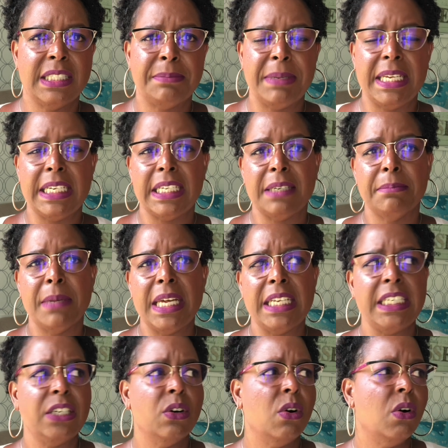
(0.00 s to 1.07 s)
spending
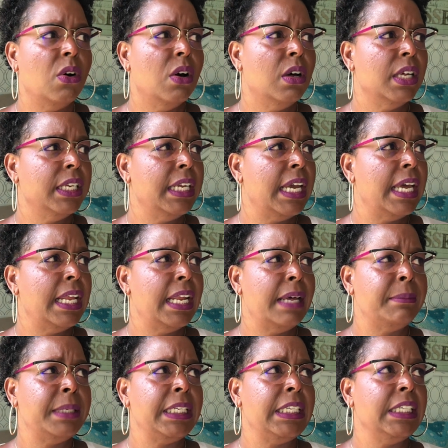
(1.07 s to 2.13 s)
money on. And
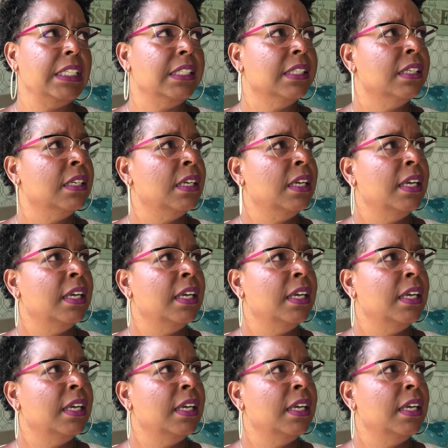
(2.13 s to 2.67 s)
I mean,